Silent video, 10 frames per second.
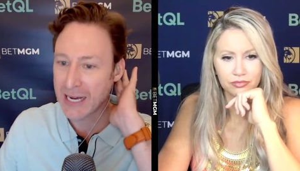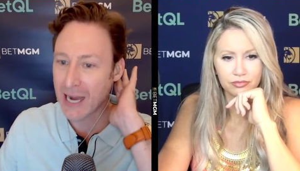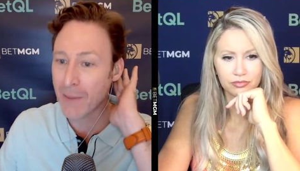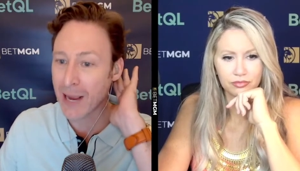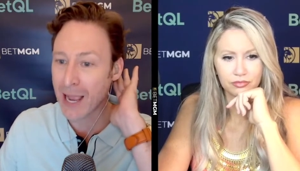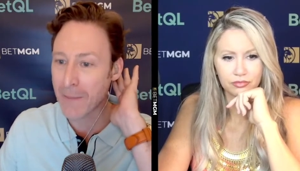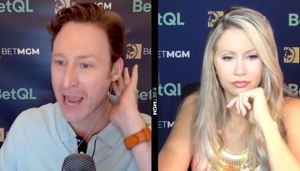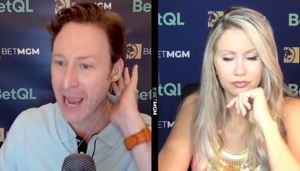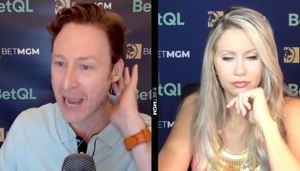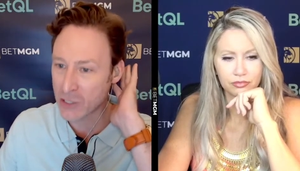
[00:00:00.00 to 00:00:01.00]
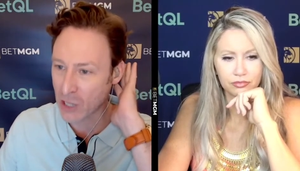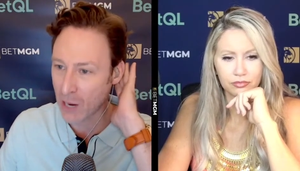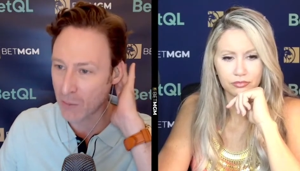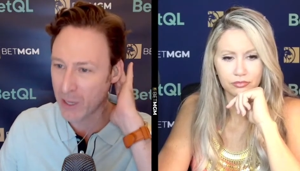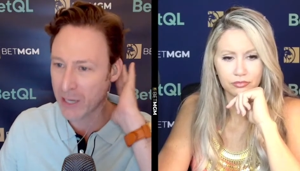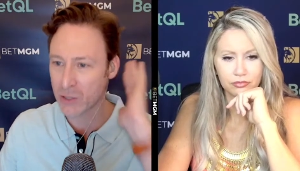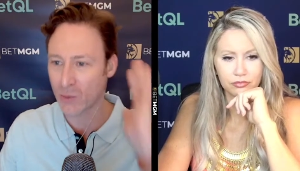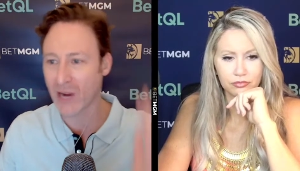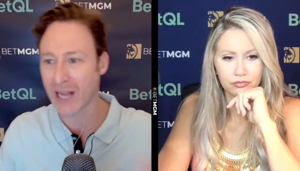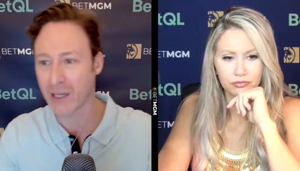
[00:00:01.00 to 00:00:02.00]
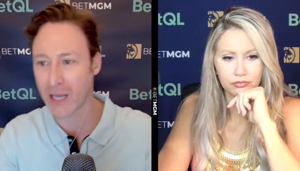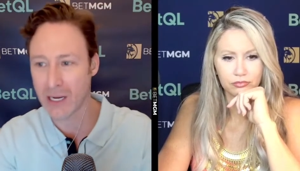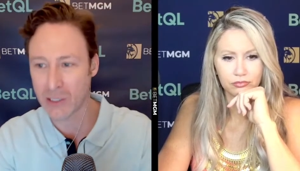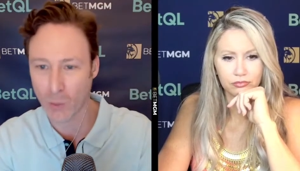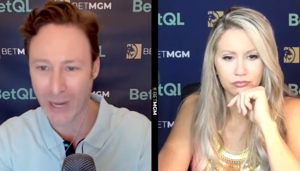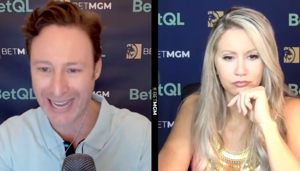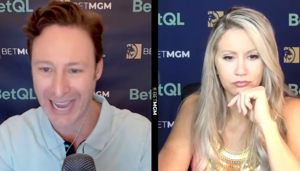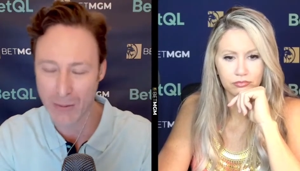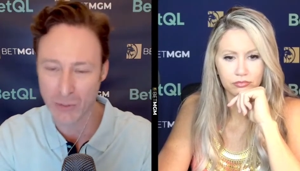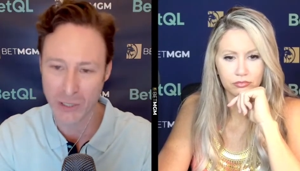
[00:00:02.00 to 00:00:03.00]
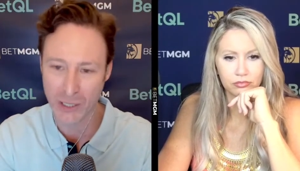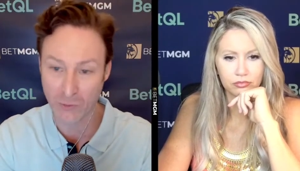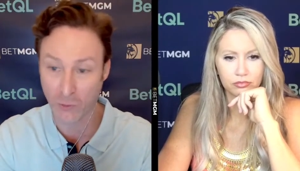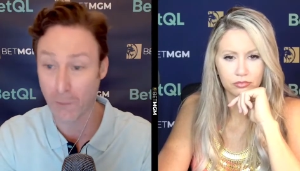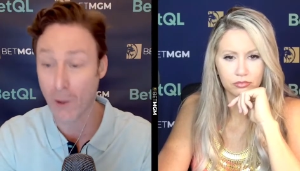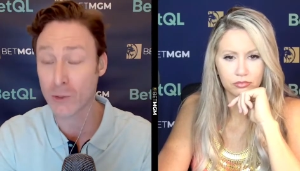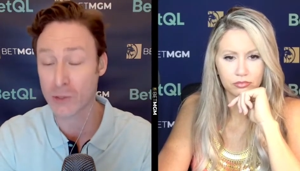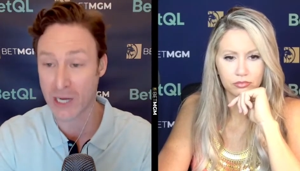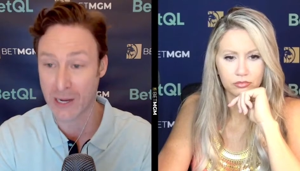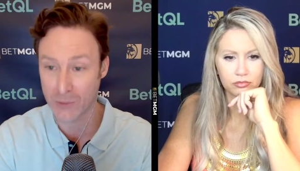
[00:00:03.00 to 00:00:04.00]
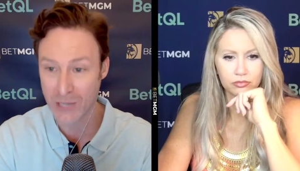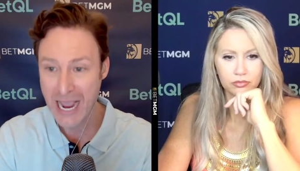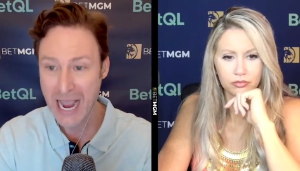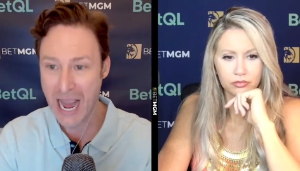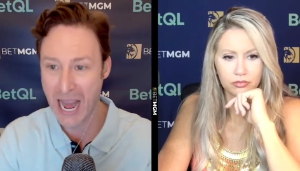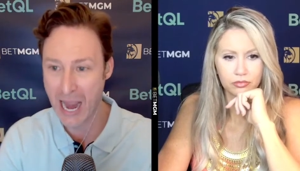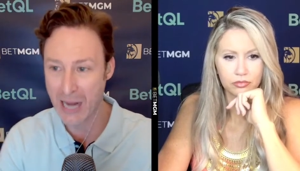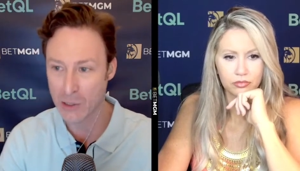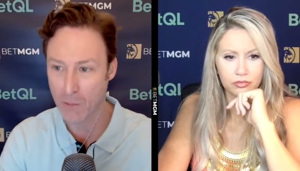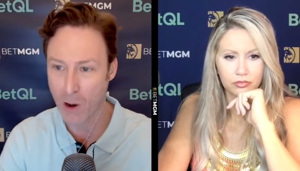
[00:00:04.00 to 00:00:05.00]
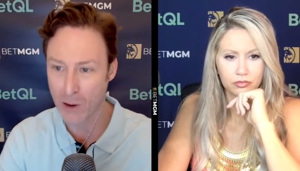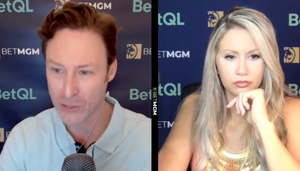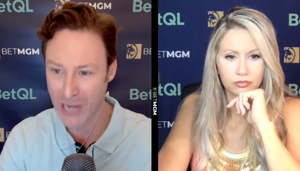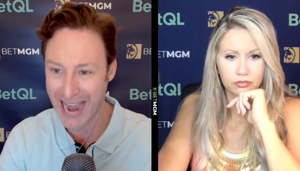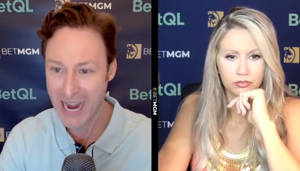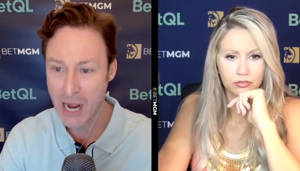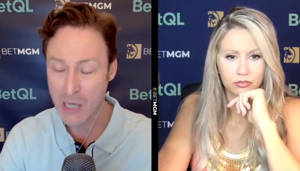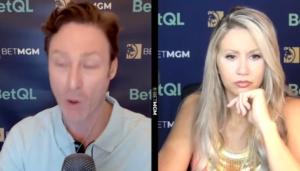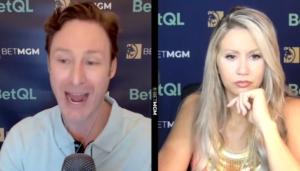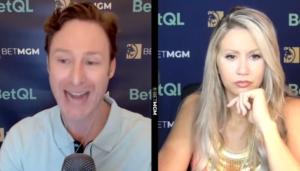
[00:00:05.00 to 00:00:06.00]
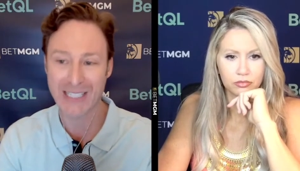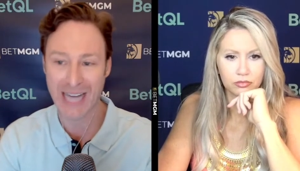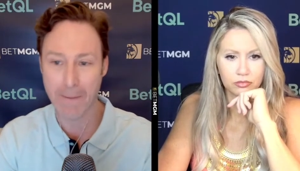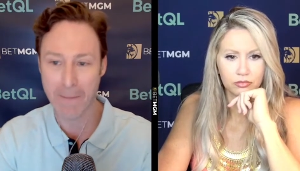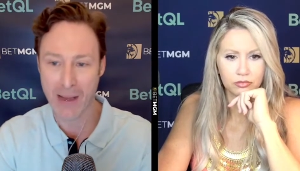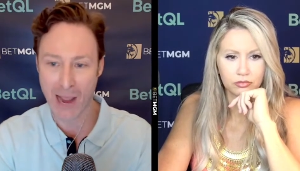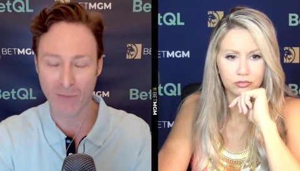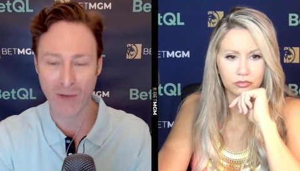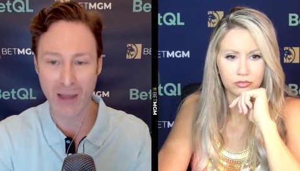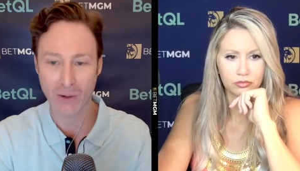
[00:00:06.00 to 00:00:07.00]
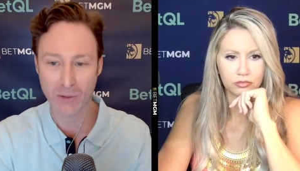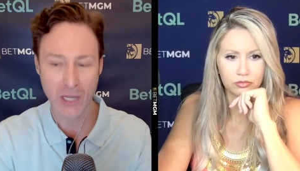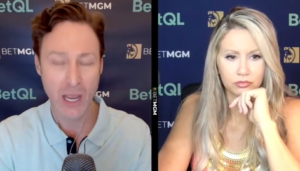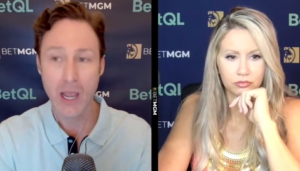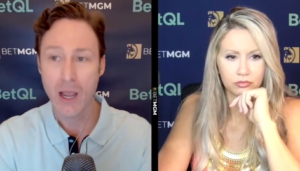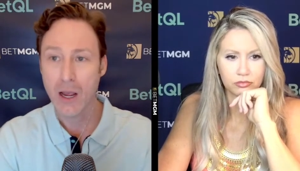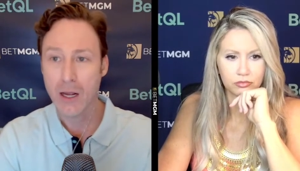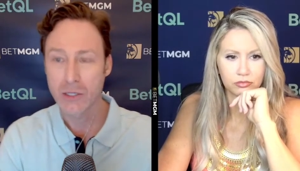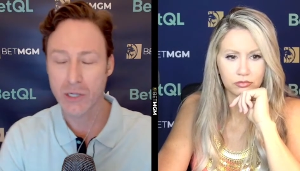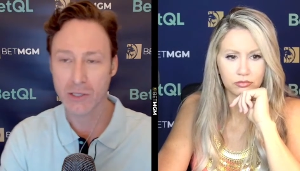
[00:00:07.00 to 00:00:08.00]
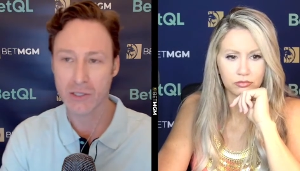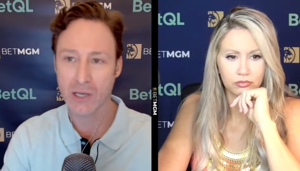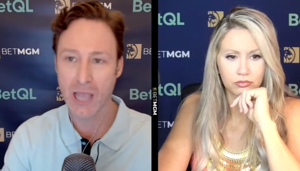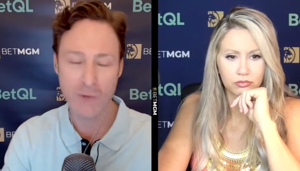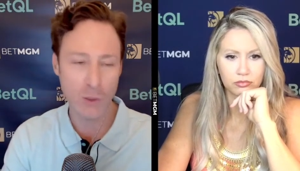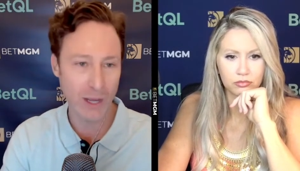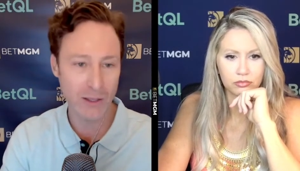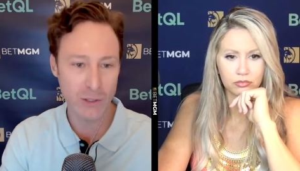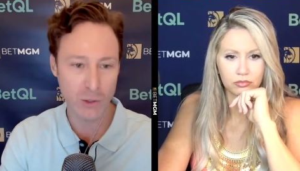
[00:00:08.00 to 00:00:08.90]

Speaker 1: Coming up in just a couple minutes, we've got the keys to winning Game 6 for both teams in tomorrow night's NBA Finals. Chelsea, have you read this